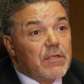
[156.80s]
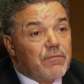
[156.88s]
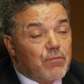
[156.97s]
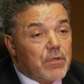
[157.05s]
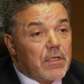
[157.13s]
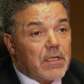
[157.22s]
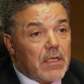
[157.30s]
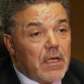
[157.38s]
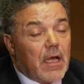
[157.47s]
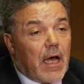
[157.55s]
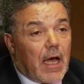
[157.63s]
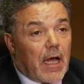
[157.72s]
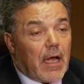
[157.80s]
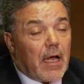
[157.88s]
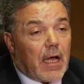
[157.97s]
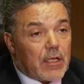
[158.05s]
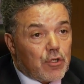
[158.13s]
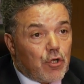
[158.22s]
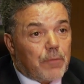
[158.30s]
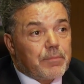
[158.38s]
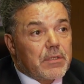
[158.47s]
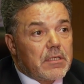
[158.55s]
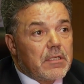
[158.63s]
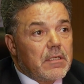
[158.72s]
if we
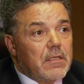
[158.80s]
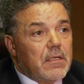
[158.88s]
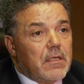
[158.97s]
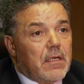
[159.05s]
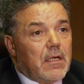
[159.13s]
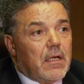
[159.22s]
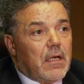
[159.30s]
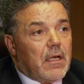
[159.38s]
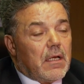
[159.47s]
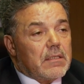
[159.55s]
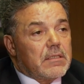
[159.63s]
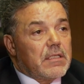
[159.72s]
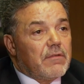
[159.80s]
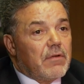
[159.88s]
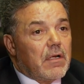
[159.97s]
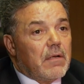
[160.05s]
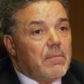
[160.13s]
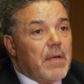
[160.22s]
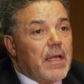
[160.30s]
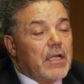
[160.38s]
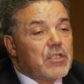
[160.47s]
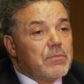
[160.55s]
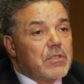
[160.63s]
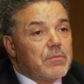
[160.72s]
adopt uh, several
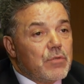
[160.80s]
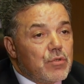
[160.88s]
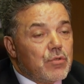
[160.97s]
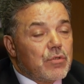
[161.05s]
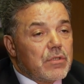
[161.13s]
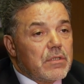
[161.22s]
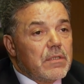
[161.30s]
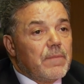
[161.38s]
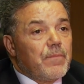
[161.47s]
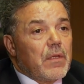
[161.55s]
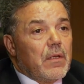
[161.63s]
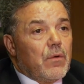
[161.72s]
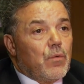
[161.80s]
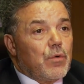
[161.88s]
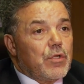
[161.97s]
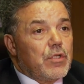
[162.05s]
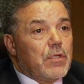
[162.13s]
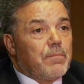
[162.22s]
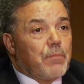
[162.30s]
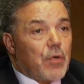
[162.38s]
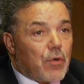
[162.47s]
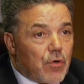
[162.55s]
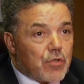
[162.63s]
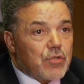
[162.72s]
management measures with the
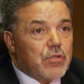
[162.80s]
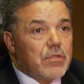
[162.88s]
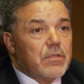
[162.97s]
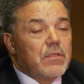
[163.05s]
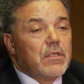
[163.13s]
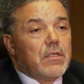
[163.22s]
precaution,